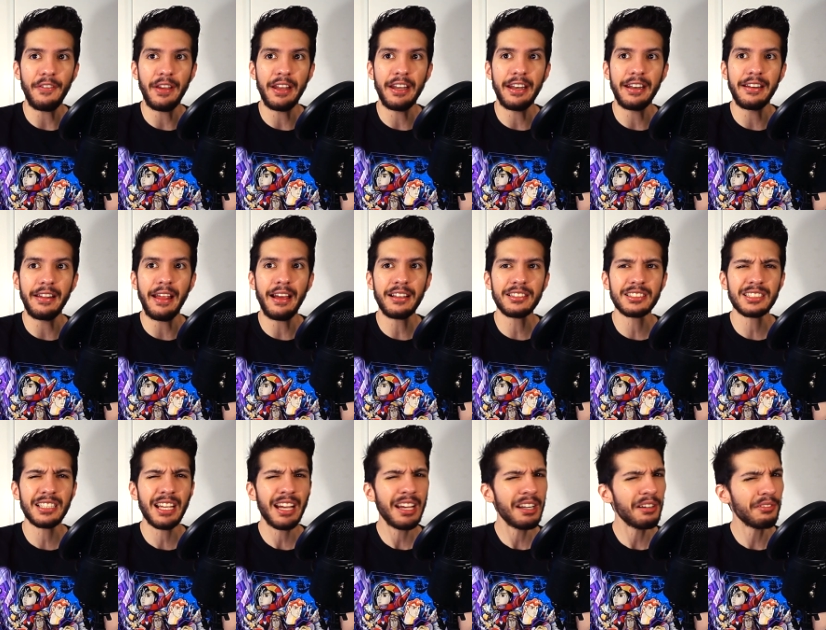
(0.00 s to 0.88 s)
And that's
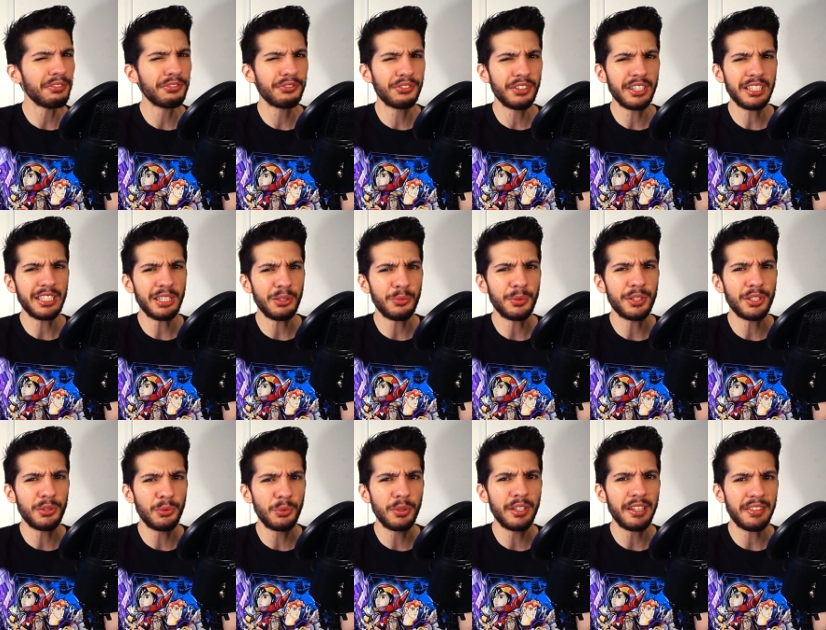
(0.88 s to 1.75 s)
kind of freaky when
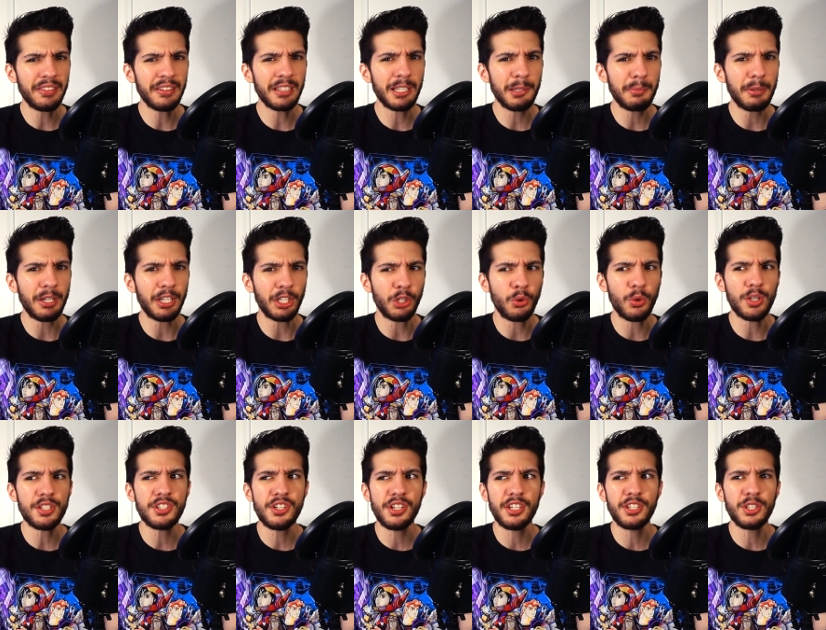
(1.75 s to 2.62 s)
you really think about it,
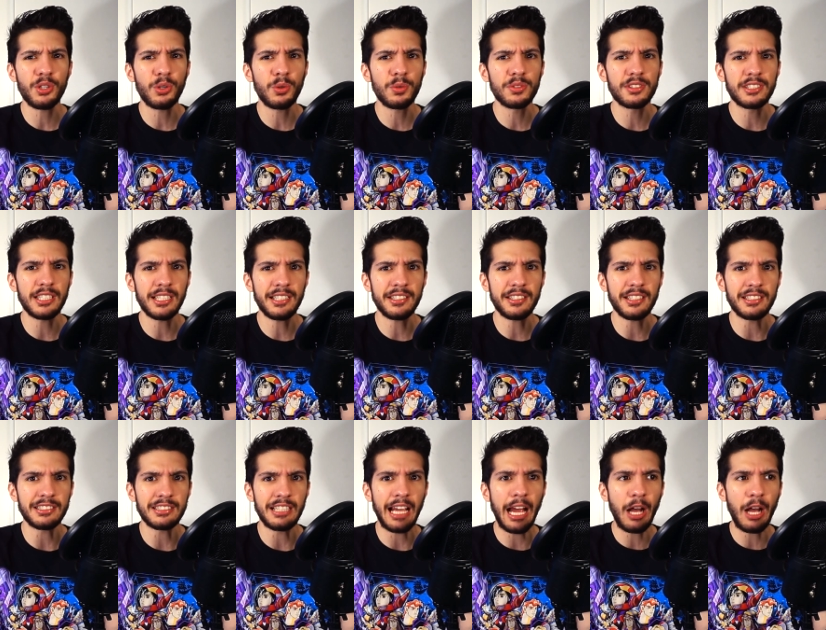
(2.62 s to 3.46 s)
questioning your own sentience.